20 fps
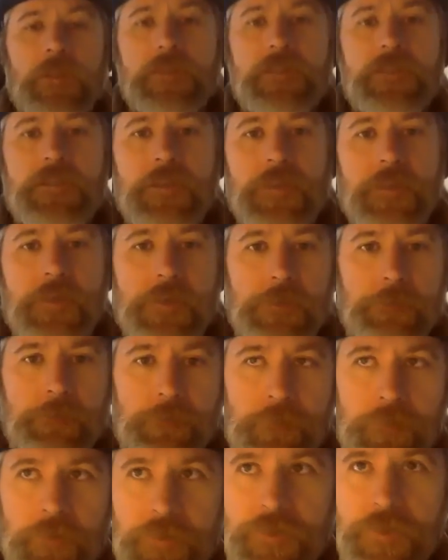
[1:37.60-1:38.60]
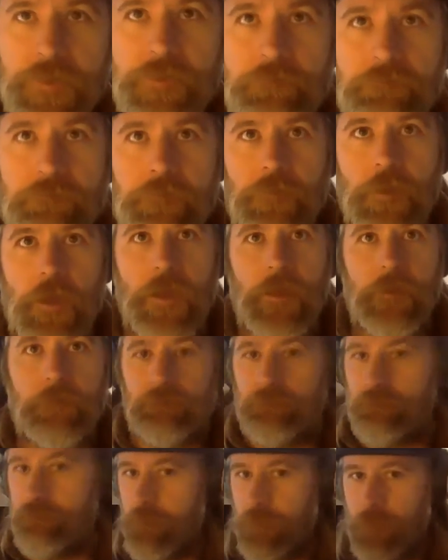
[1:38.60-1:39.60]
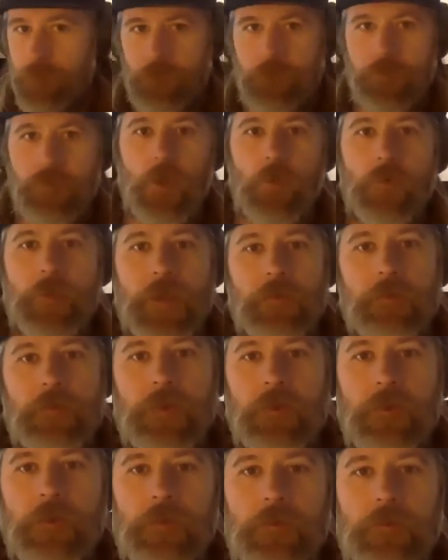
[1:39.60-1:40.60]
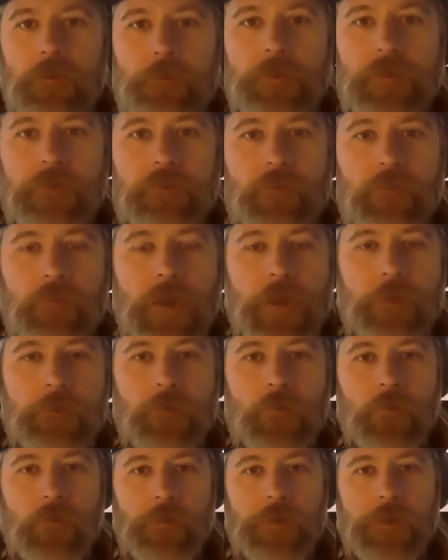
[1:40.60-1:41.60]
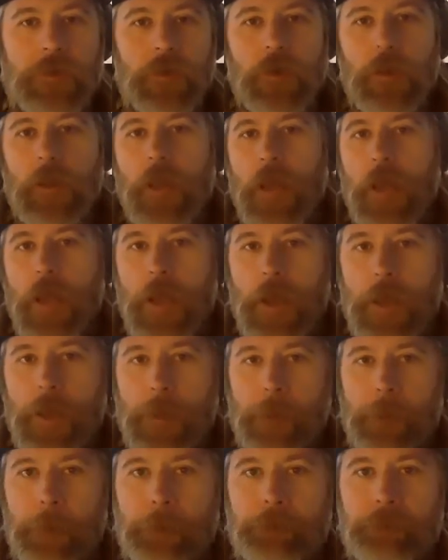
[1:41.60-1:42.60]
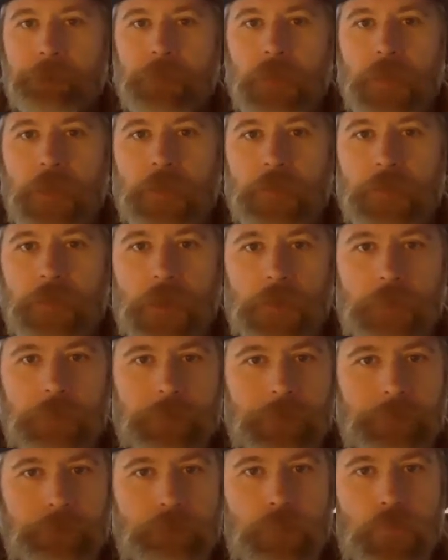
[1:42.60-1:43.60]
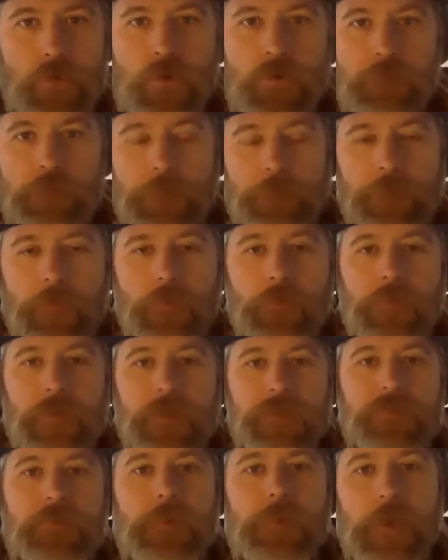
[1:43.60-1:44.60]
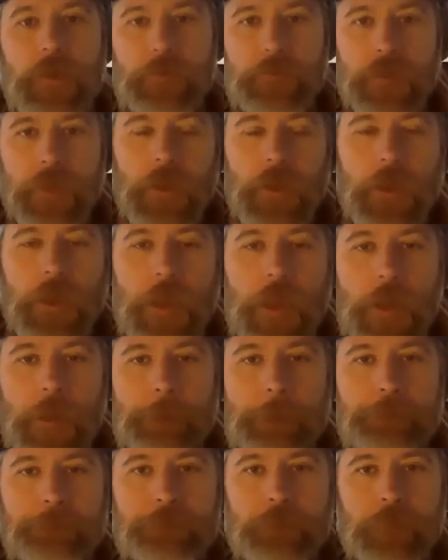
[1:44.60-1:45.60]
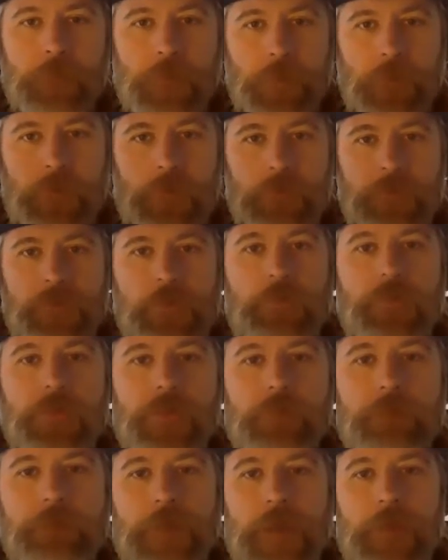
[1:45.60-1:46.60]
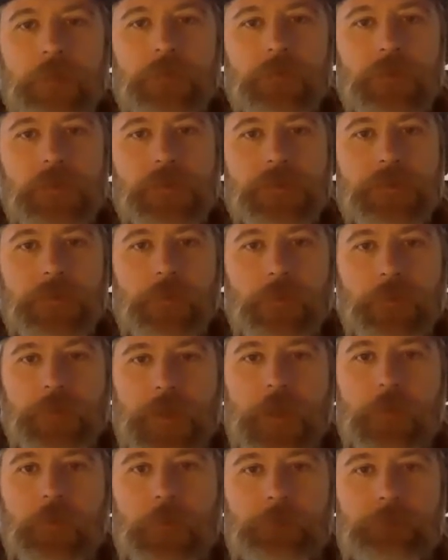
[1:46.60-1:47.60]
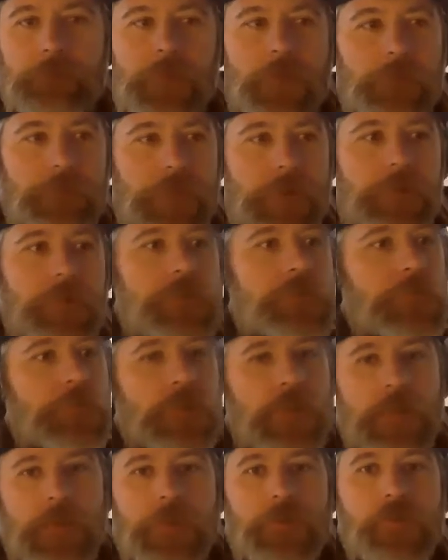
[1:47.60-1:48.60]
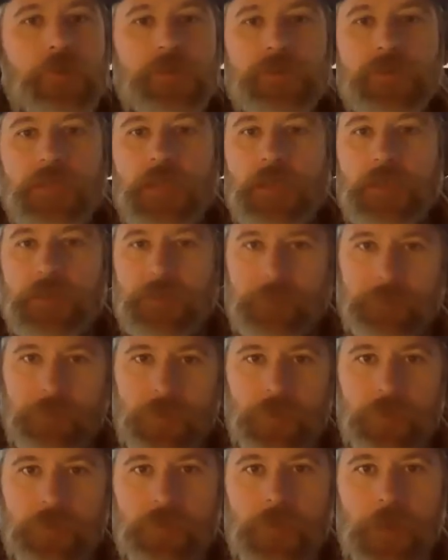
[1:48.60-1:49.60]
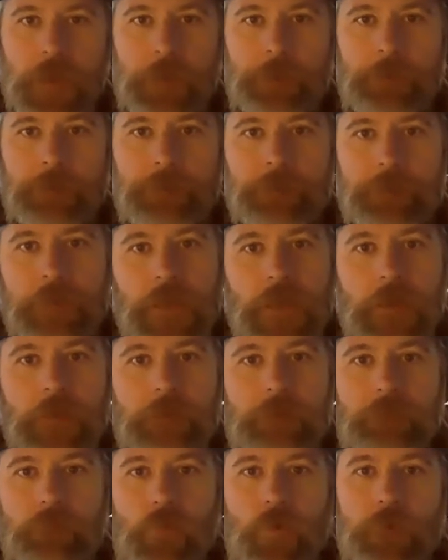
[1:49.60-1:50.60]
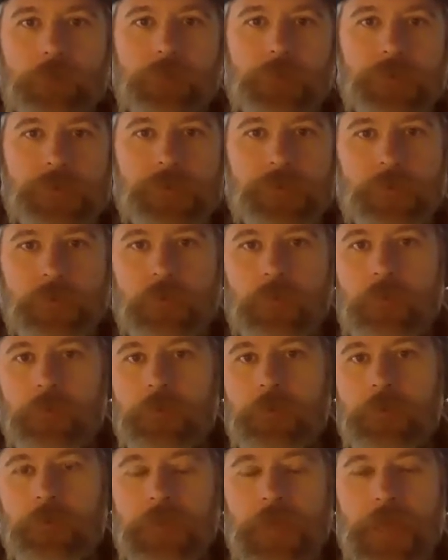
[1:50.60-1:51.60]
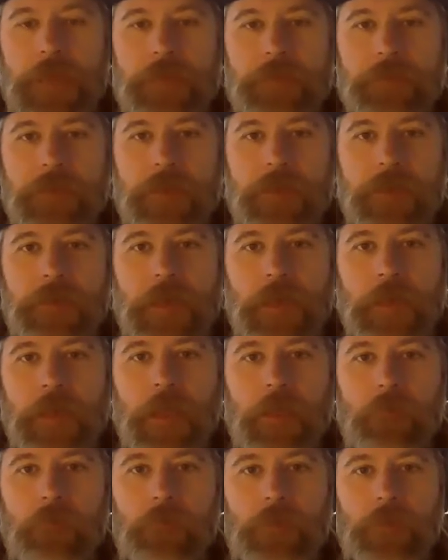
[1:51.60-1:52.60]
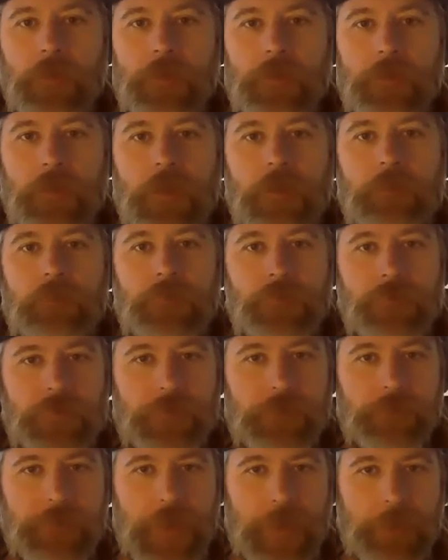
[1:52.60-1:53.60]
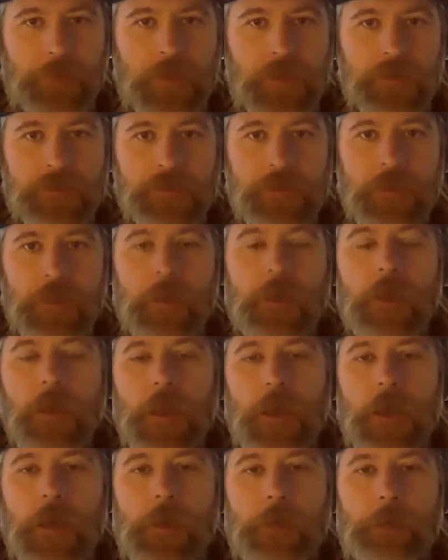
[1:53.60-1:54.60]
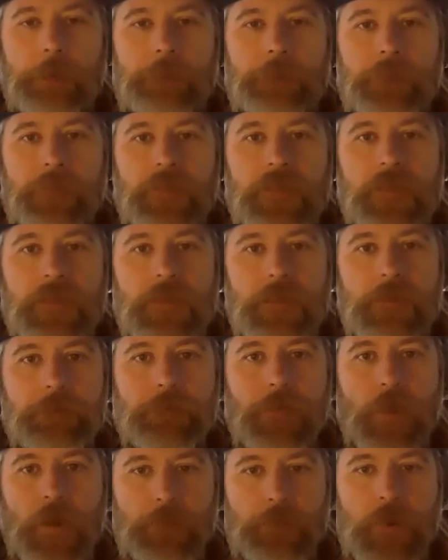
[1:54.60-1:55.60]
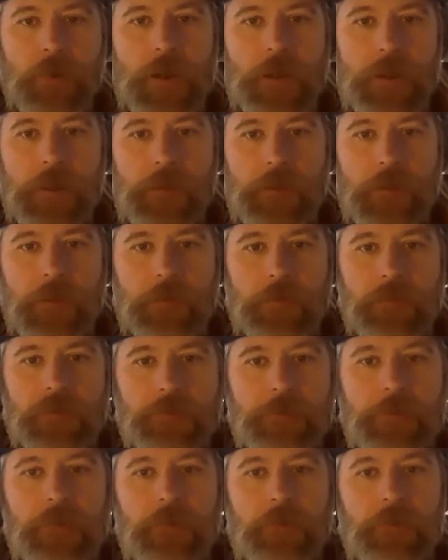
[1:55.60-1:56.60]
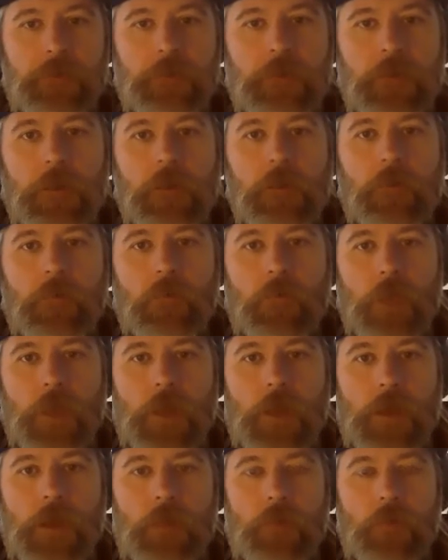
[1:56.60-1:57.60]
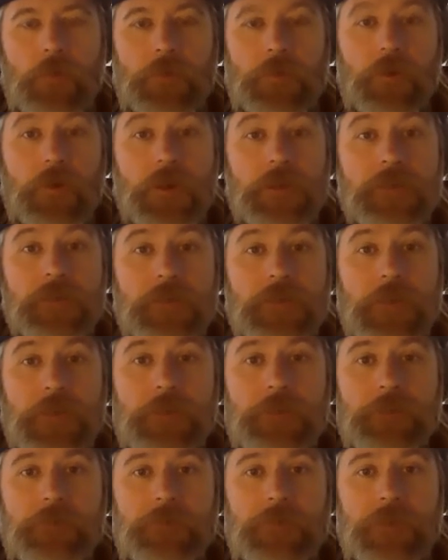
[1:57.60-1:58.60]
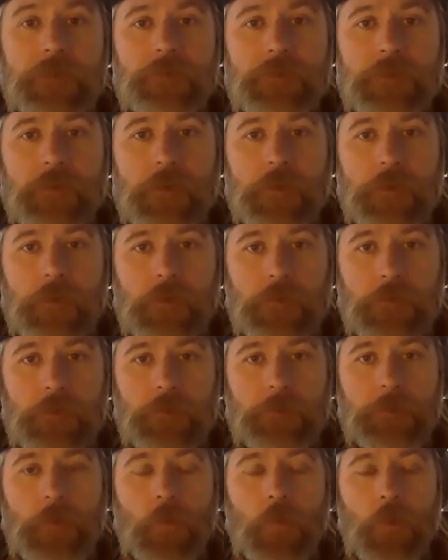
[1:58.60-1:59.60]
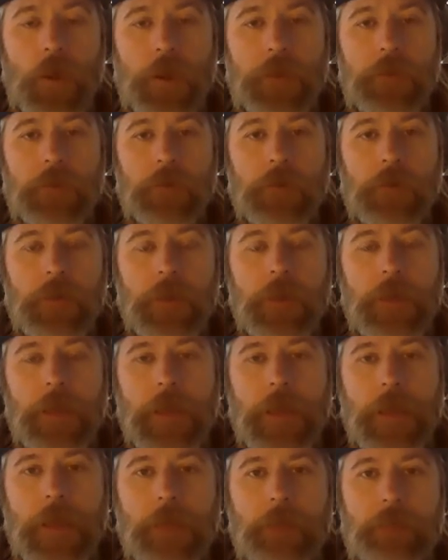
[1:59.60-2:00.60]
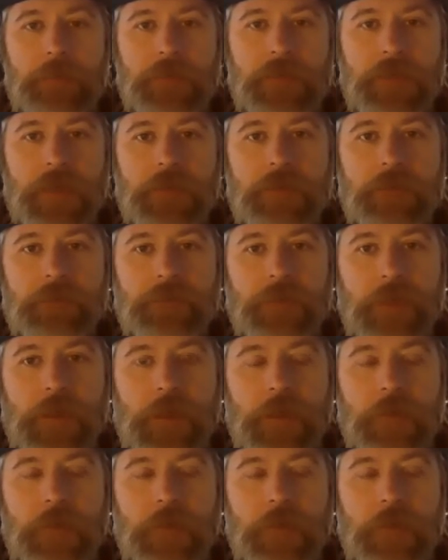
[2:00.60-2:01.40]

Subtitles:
let's just go down a little bit of a rabbit hole here and kind of move a few things around. So Q factor, let's start with that one. Q factor is really interesting. It's something that's come kind of more full circle in the last kind of decade with the evolution of fat bikes. The bottom bracket and the spindle where the crank's attached have actually gone a little bit wider. And because of